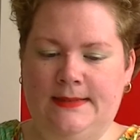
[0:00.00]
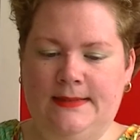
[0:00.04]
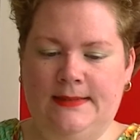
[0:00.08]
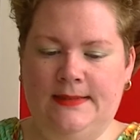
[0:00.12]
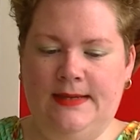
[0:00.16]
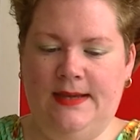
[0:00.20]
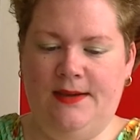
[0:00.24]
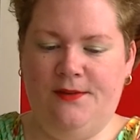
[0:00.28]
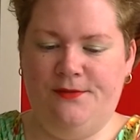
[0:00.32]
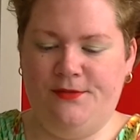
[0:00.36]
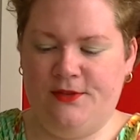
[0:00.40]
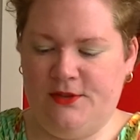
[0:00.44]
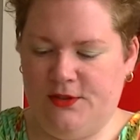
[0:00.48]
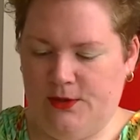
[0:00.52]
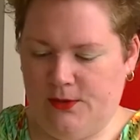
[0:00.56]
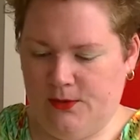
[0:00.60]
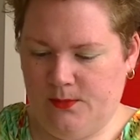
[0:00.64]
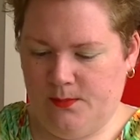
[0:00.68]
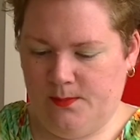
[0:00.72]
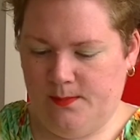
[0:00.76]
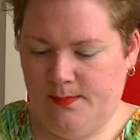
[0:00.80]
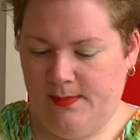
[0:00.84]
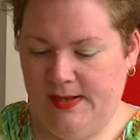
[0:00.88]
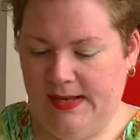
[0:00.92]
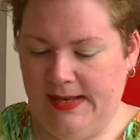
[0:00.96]
If so,
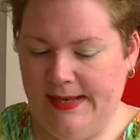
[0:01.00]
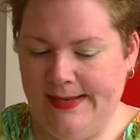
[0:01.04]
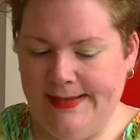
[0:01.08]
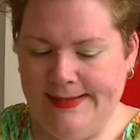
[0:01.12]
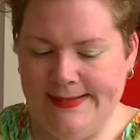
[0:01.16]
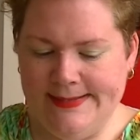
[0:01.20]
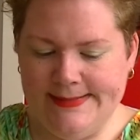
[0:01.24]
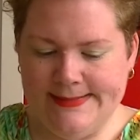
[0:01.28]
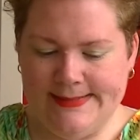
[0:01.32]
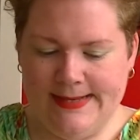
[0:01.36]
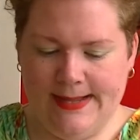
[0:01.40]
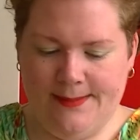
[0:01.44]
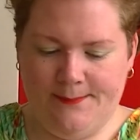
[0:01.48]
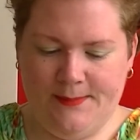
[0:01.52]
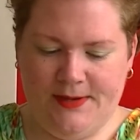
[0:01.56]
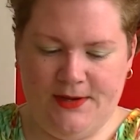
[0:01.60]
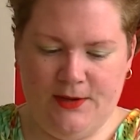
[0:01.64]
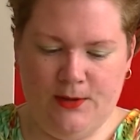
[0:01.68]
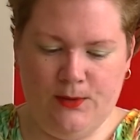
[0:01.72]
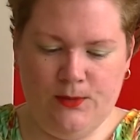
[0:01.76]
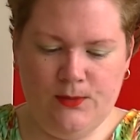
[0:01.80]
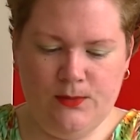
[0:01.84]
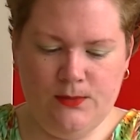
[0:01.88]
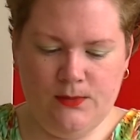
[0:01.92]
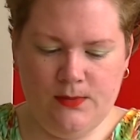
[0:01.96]
please let me
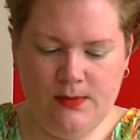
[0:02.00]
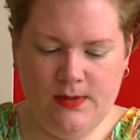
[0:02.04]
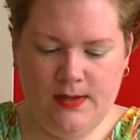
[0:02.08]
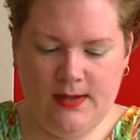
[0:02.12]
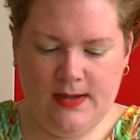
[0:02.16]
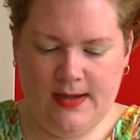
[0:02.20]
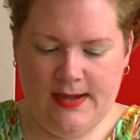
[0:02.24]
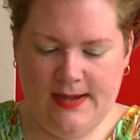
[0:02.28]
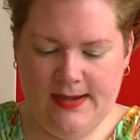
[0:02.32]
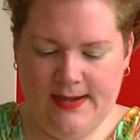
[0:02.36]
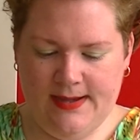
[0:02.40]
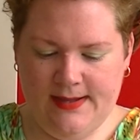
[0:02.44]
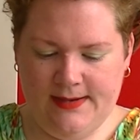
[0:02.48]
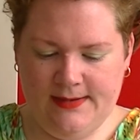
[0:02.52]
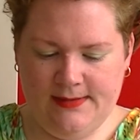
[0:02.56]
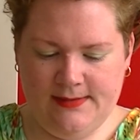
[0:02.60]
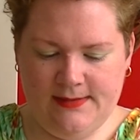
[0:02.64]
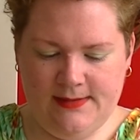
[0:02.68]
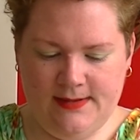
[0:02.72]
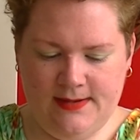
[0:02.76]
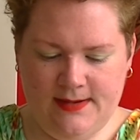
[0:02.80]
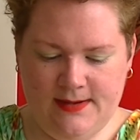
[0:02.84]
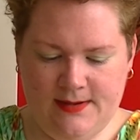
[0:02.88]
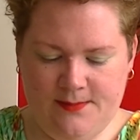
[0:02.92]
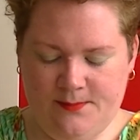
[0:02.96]
know. And
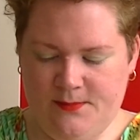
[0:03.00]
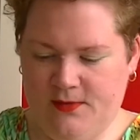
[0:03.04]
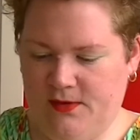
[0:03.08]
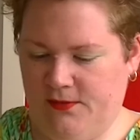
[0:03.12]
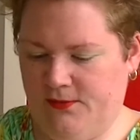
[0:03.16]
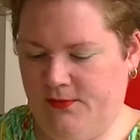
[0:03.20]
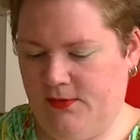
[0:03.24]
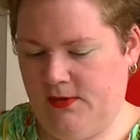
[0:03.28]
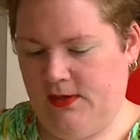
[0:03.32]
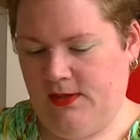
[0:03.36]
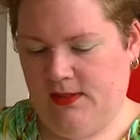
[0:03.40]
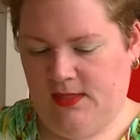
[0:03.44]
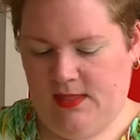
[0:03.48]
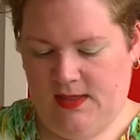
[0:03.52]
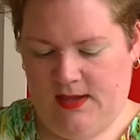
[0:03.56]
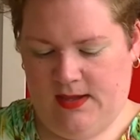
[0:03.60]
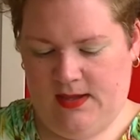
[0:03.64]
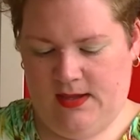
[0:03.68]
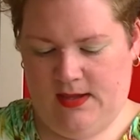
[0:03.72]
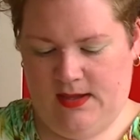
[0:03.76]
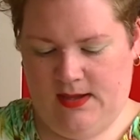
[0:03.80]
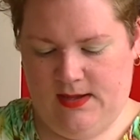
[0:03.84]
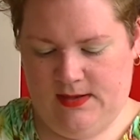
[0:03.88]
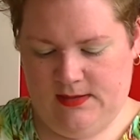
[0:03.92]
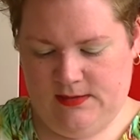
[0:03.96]
the funny thing
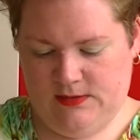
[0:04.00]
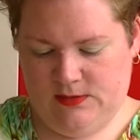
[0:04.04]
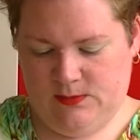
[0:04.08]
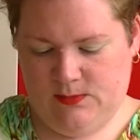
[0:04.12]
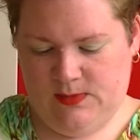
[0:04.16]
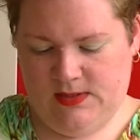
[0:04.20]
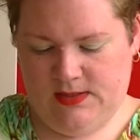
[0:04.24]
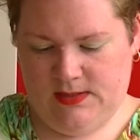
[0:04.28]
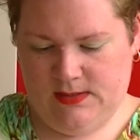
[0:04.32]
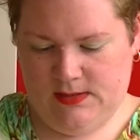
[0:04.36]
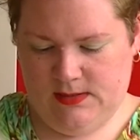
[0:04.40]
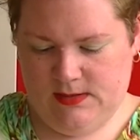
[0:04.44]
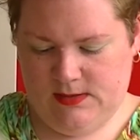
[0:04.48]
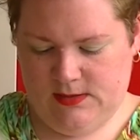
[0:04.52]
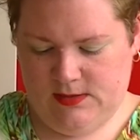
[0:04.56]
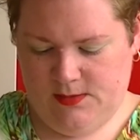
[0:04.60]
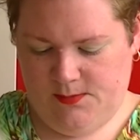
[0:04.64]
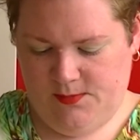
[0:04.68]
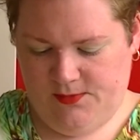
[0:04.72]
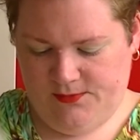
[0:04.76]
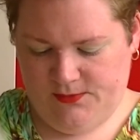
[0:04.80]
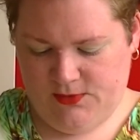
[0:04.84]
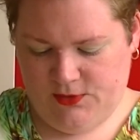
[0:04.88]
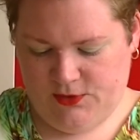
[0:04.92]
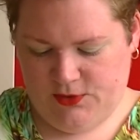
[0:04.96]
is, with some
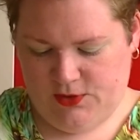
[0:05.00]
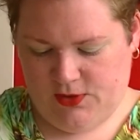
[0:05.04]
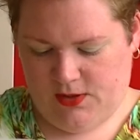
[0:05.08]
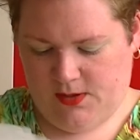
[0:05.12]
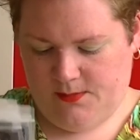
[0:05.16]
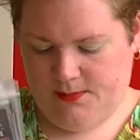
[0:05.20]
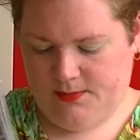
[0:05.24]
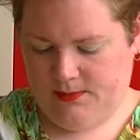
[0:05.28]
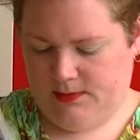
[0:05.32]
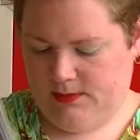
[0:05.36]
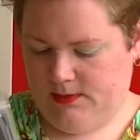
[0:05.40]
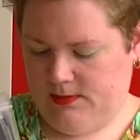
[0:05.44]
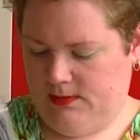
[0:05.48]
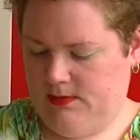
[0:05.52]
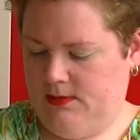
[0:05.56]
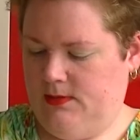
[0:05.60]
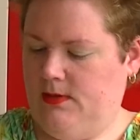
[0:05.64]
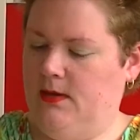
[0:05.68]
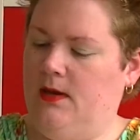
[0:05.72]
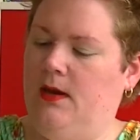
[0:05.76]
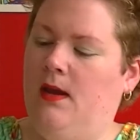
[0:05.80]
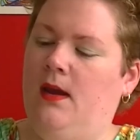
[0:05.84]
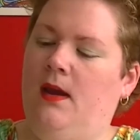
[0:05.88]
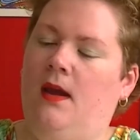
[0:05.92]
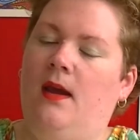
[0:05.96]
of the sharps,
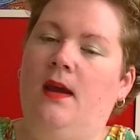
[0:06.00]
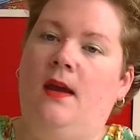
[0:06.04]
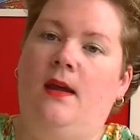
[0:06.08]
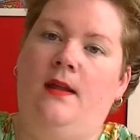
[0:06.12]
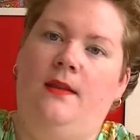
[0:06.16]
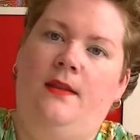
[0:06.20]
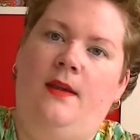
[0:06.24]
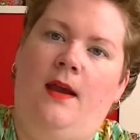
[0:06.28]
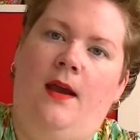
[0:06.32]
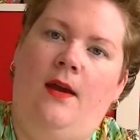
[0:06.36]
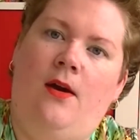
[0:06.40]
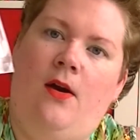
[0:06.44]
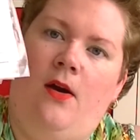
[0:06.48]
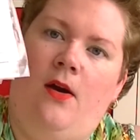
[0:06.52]
there